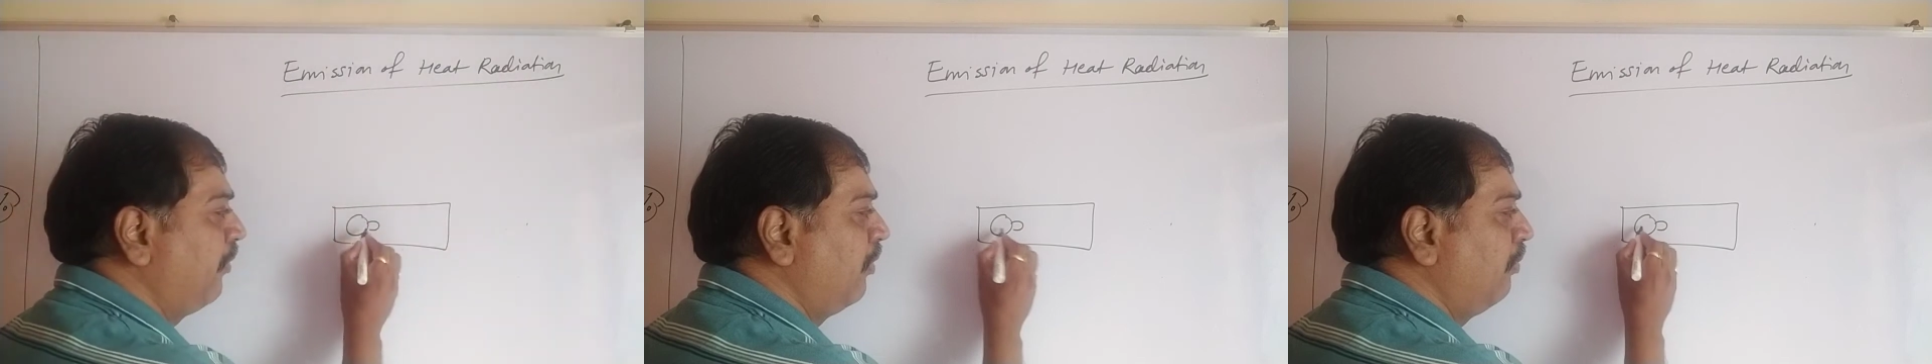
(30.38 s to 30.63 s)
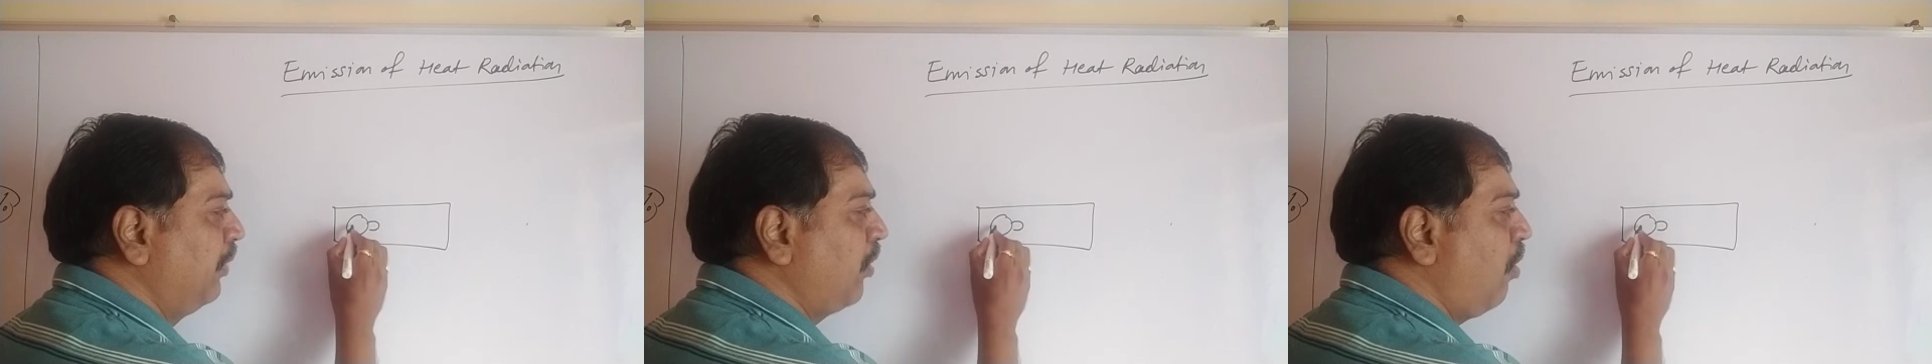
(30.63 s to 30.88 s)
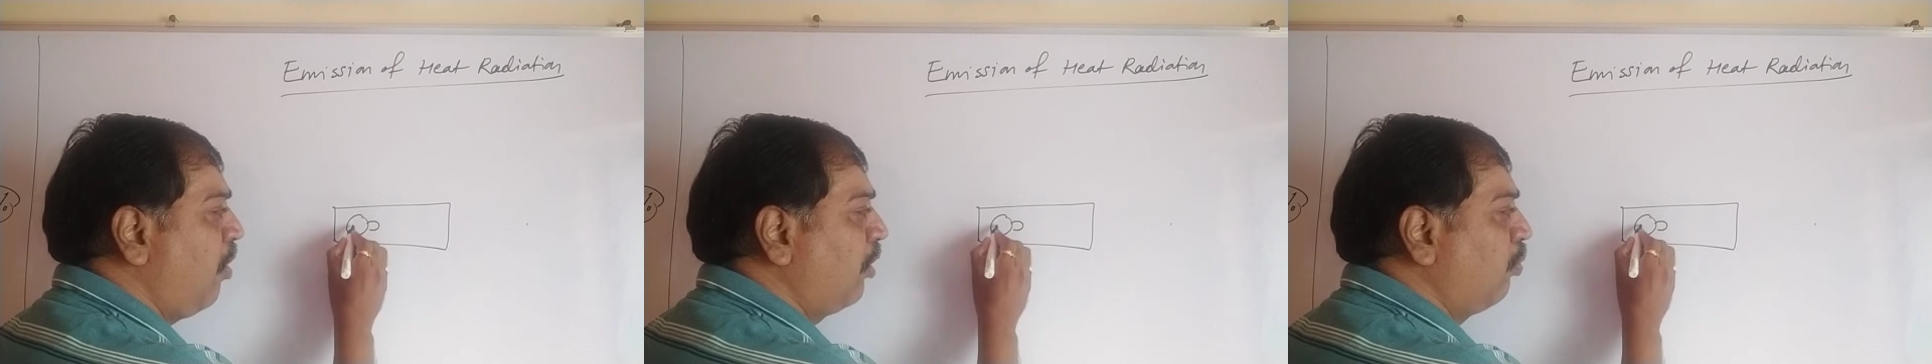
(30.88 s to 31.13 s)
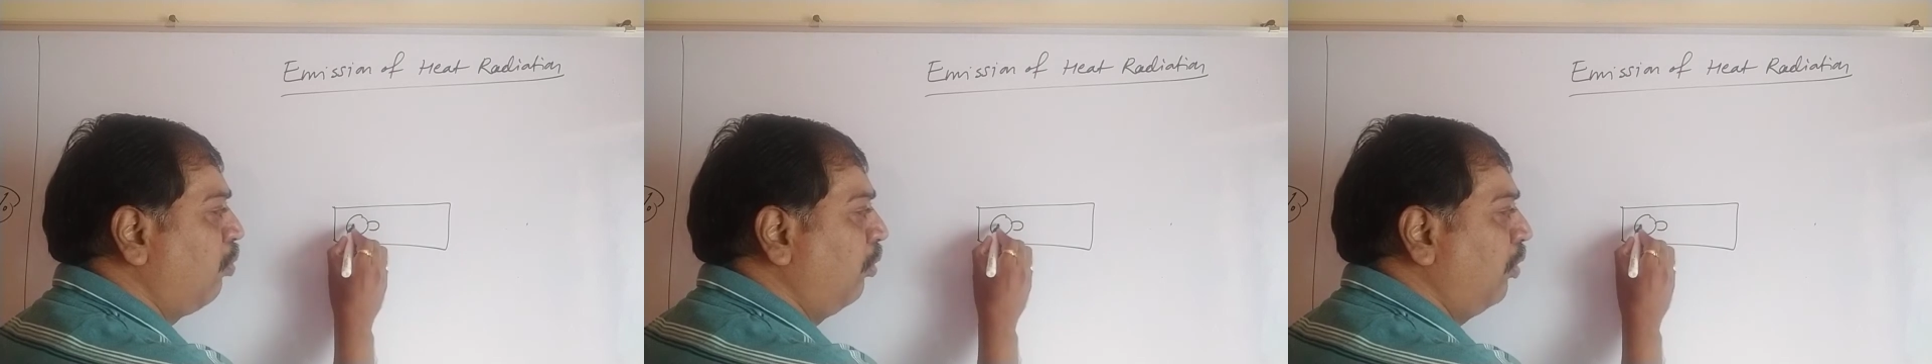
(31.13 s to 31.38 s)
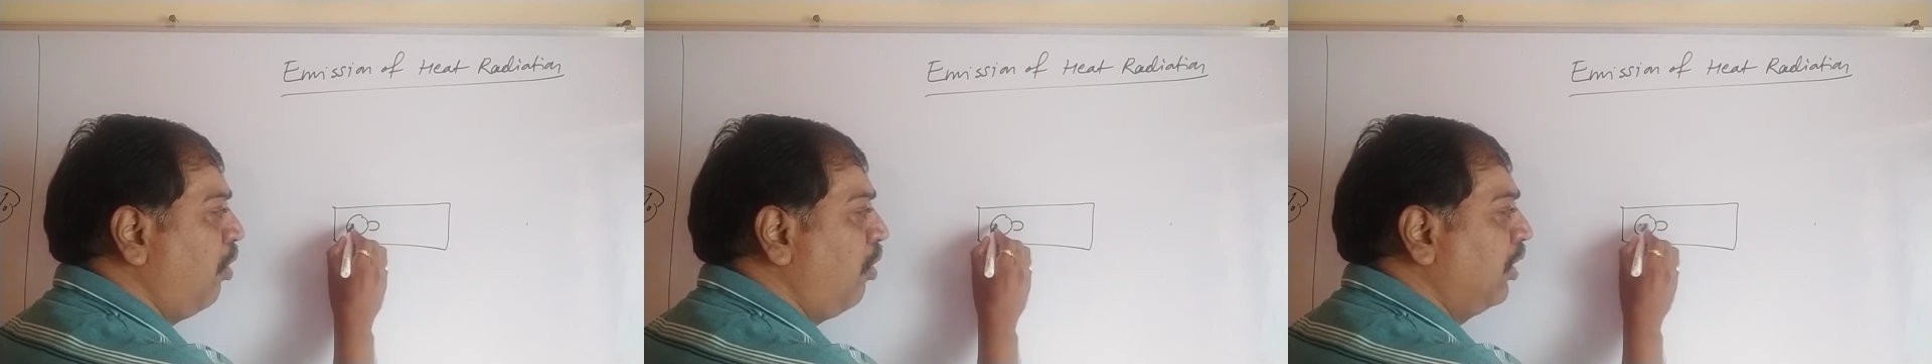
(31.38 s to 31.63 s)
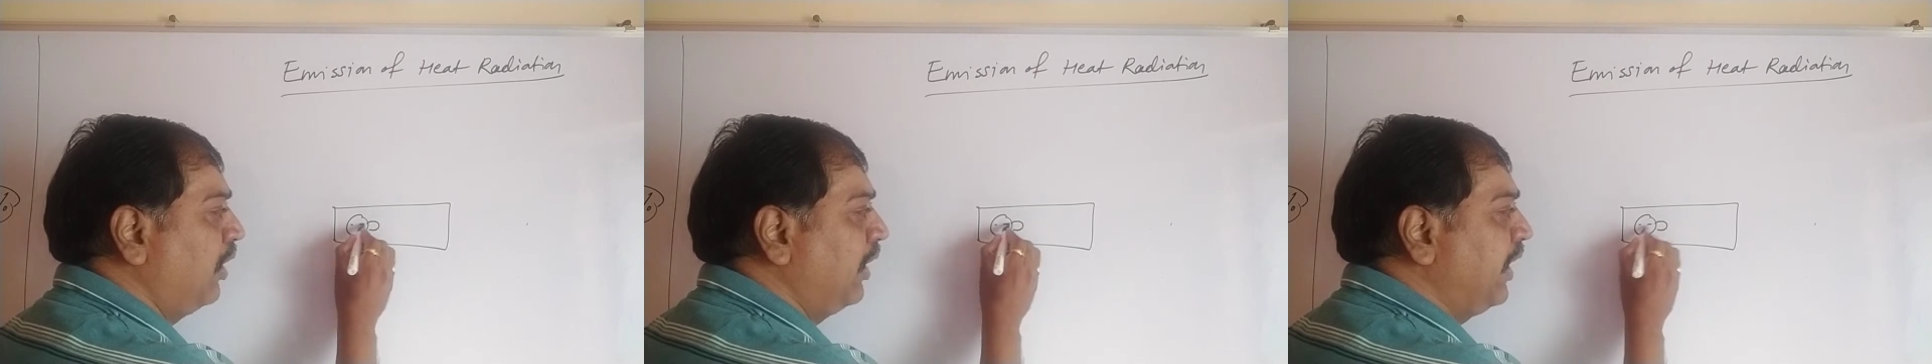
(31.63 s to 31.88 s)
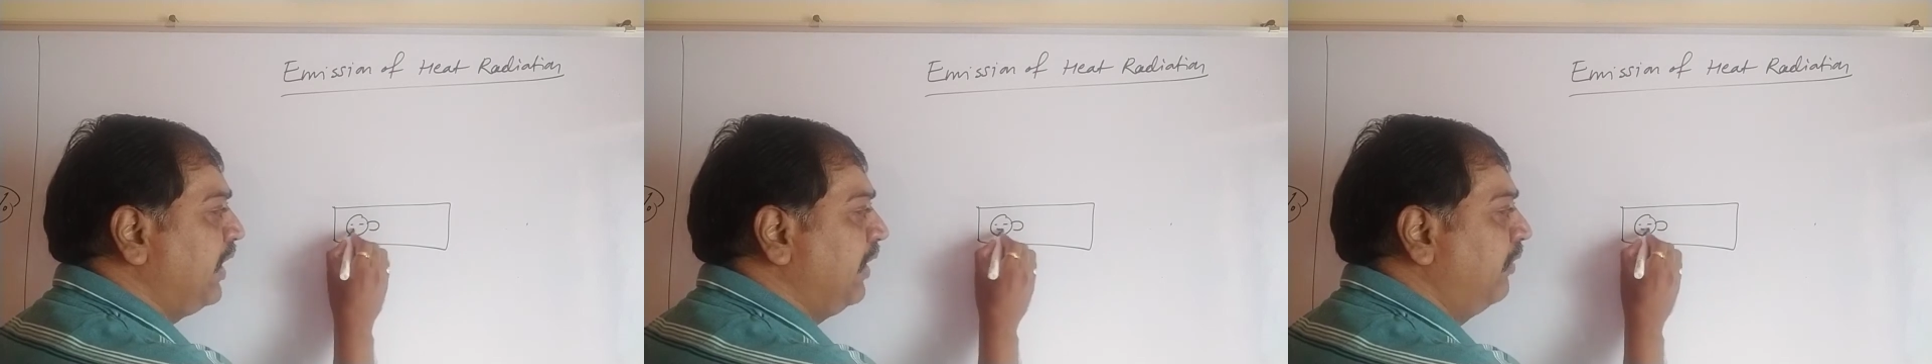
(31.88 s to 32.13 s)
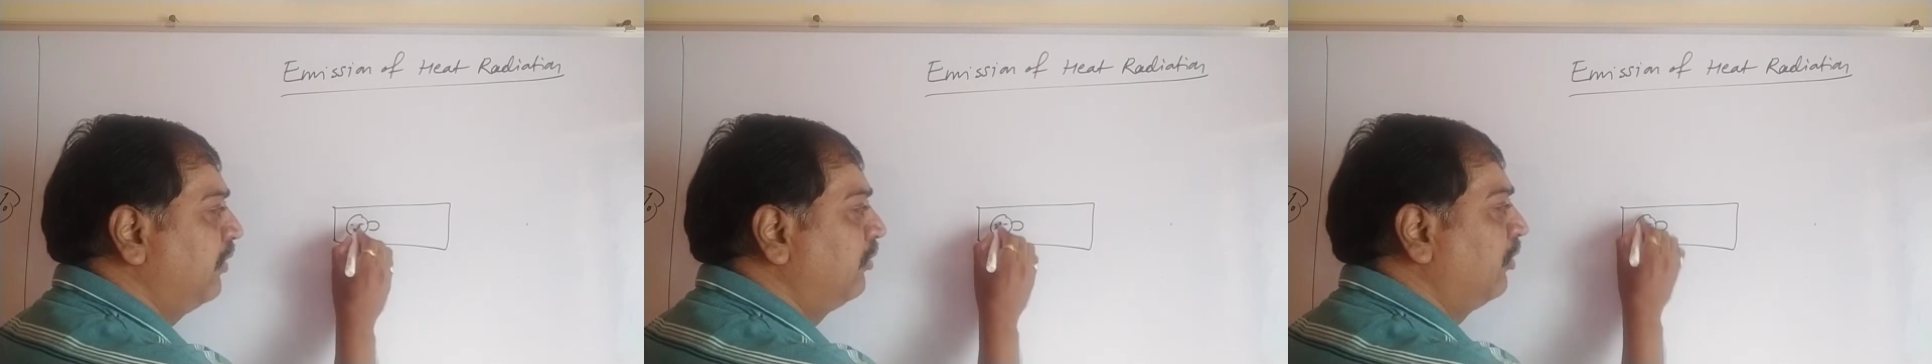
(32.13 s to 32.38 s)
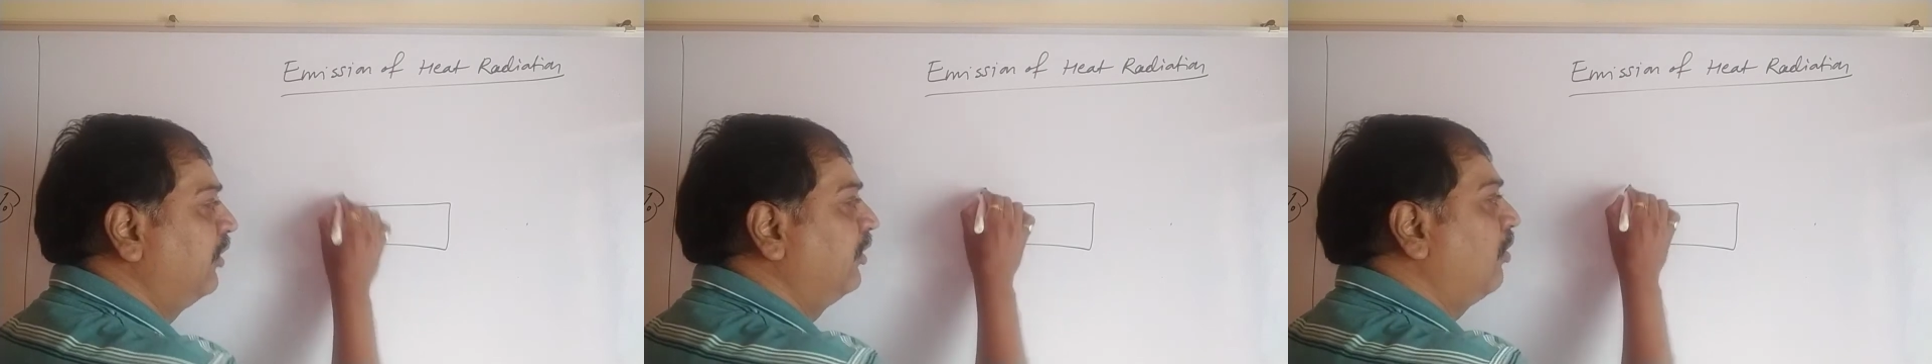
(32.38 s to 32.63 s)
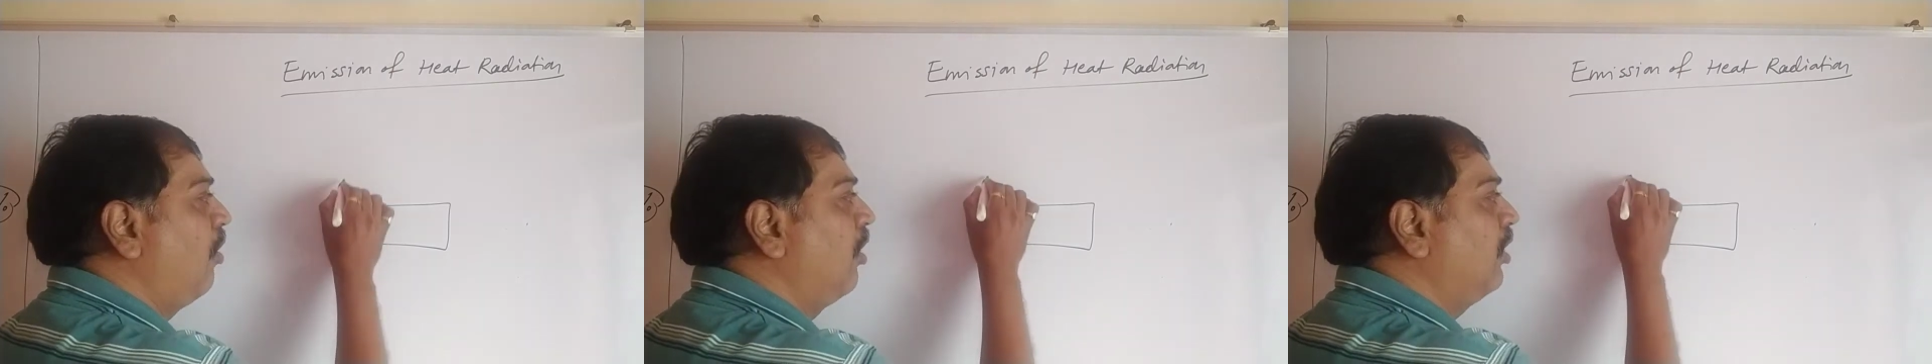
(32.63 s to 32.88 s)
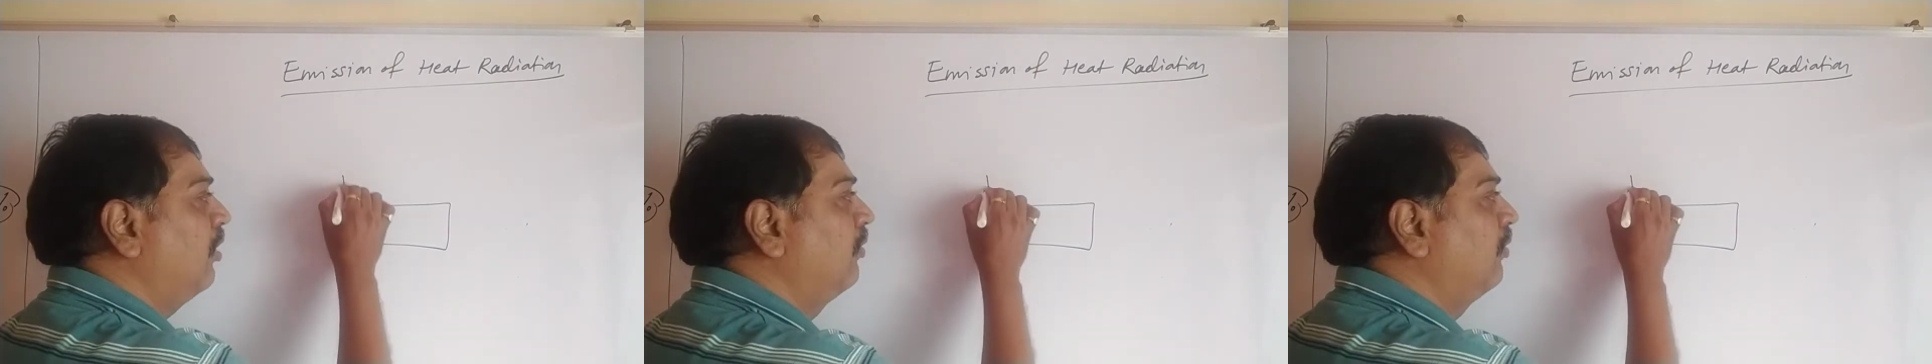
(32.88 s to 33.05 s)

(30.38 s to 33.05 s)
with hot tea. So this is hot